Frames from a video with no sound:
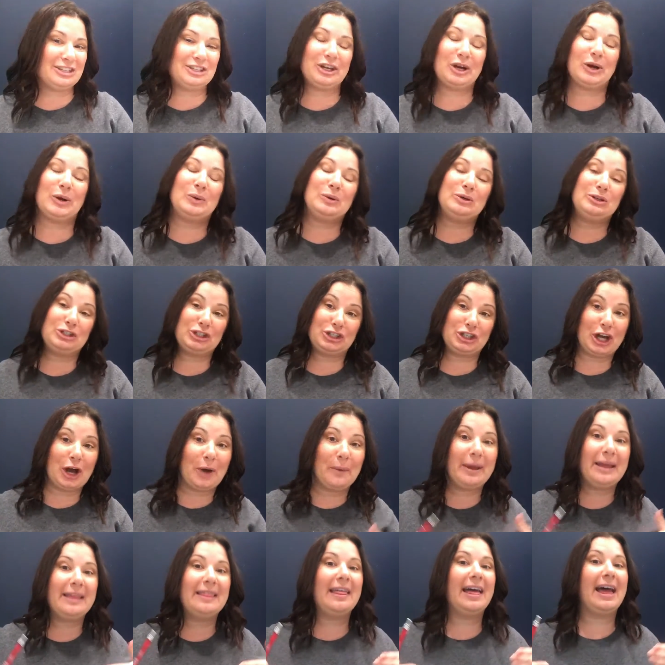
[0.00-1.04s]
So
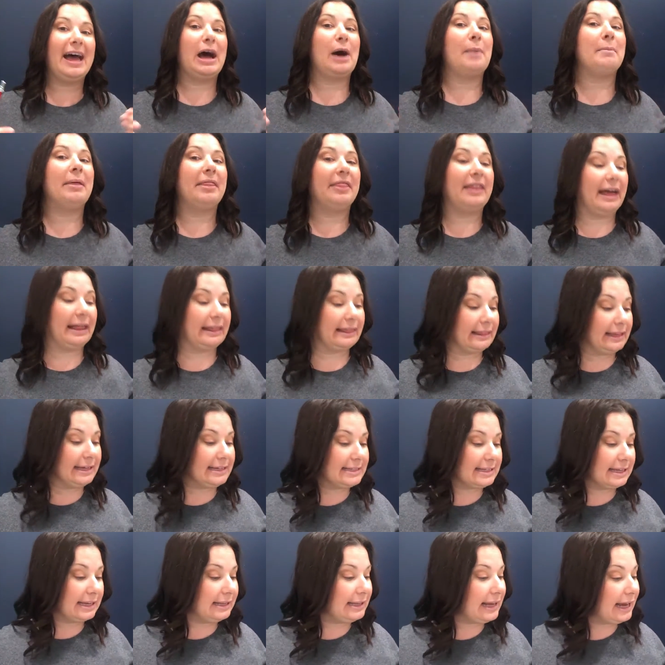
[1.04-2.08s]
showing them that,
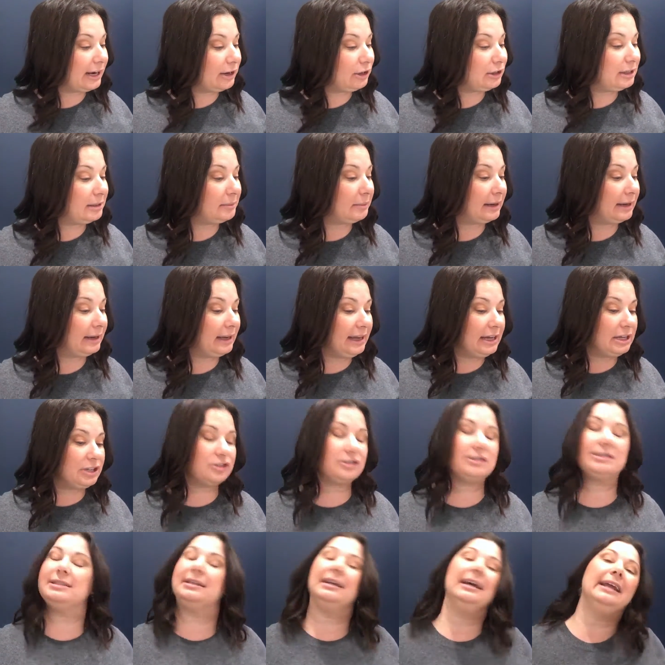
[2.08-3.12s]
listen, not only am I
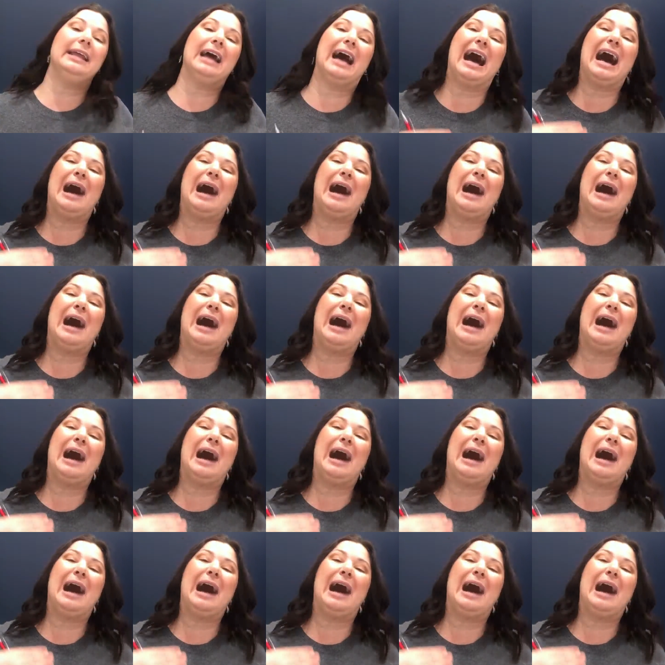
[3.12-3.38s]
interested,